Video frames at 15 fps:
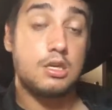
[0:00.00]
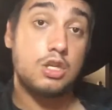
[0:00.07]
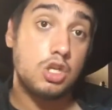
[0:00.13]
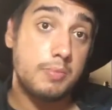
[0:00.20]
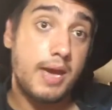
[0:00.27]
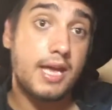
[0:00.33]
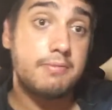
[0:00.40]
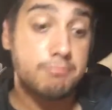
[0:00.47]

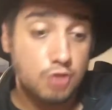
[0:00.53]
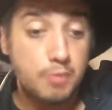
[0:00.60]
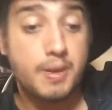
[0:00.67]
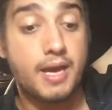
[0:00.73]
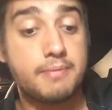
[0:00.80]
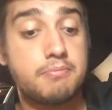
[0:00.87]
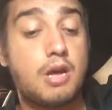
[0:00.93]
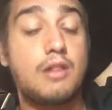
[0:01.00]
Not bad, not
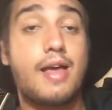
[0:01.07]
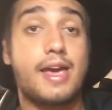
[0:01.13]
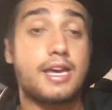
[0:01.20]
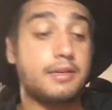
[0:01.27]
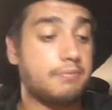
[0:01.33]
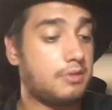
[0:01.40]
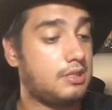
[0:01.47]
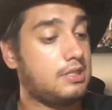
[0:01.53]
bad. I like
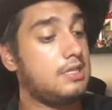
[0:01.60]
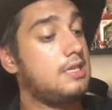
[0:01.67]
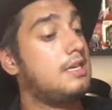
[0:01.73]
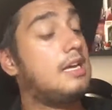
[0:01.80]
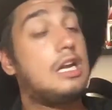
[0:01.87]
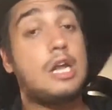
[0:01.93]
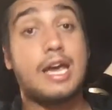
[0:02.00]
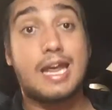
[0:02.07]
it.
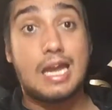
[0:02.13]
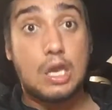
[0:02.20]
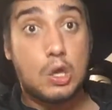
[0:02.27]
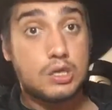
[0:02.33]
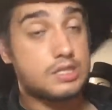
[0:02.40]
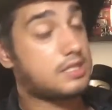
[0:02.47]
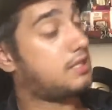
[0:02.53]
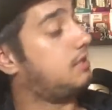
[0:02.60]
I like it a
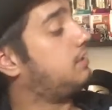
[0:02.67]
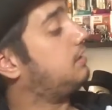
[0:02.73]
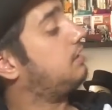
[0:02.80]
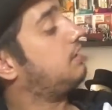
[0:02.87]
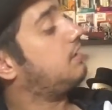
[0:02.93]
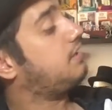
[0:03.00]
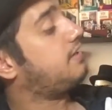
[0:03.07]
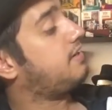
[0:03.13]
lot.
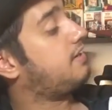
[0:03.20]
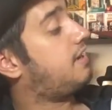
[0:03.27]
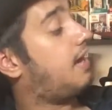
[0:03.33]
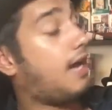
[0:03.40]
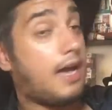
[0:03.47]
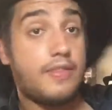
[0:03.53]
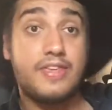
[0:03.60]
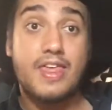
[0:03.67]

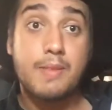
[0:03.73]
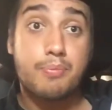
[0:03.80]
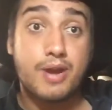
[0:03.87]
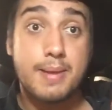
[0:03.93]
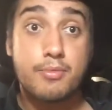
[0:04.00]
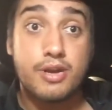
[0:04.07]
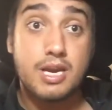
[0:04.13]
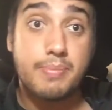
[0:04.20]
Uh, the other
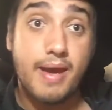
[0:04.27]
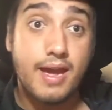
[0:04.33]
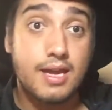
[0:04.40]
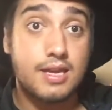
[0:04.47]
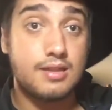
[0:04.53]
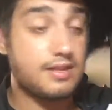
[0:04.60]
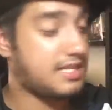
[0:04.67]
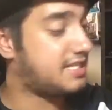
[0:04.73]
Primarina
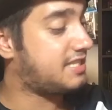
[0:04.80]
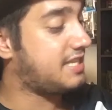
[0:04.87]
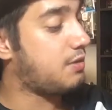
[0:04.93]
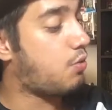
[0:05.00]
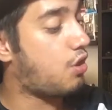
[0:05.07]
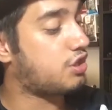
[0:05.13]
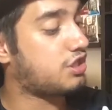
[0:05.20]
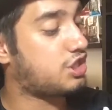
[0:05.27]
pack, let's see
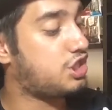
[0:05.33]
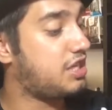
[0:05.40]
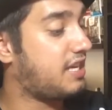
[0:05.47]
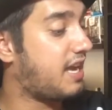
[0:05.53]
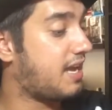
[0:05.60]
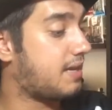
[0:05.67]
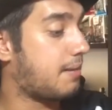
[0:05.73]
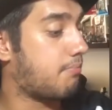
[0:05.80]
what she
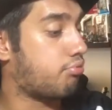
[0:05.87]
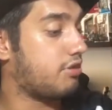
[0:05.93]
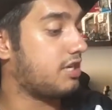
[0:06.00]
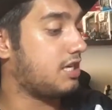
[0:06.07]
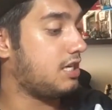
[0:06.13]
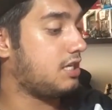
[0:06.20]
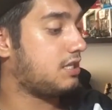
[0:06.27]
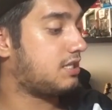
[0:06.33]
can
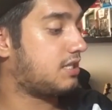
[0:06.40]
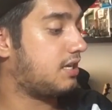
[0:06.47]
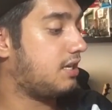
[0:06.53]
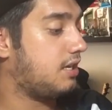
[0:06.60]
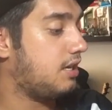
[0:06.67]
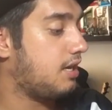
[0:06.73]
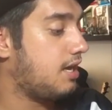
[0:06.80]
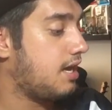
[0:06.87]
bring us.
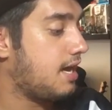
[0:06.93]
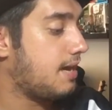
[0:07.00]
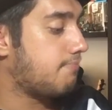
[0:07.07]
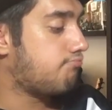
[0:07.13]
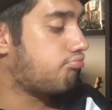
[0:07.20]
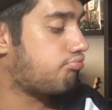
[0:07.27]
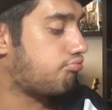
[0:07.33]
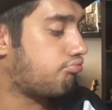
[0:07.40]

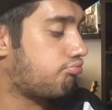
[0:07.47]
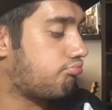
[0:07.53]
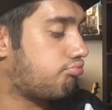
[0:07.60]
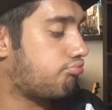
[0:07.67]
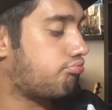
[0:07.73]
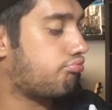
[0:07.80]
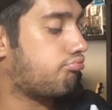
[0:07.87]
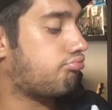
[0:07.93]

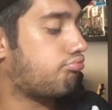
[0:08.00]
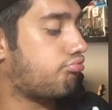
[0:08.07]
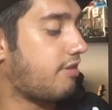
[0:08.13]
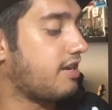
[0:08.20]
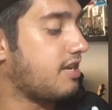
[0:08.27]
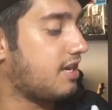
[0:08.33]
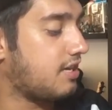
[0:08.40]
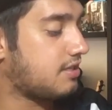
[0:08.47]

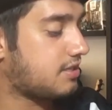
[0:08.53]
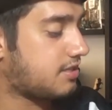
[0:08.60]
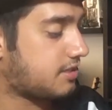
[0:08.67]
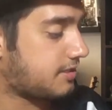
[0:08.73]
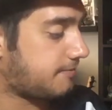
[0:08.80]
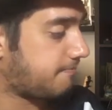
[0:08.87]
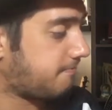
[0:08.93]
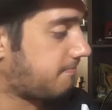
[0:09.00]
Bring
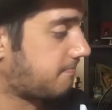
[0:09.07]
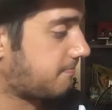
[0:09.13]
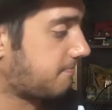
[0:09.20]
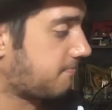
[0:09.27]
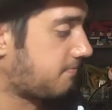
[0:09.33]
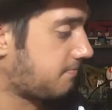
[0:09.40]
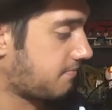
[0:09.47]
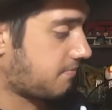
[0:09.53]
us.
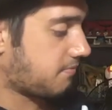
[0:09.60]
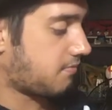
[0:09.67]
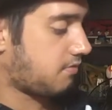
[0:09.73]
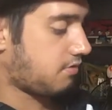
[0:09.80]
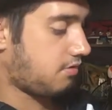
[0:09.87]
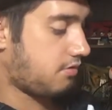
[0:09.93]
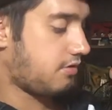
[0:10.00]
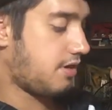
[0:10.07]

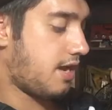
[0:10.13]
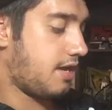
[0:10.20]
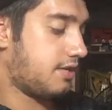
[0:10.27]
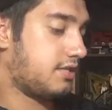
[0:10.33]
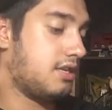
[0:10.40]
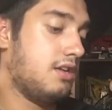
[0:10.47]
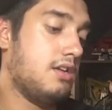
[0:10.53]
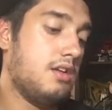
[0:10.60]

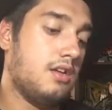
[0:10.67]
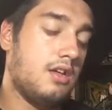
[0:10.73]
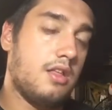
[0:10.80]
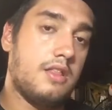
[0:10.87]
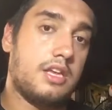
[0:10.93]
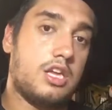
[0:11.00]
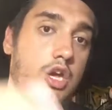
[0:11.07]
Alright. The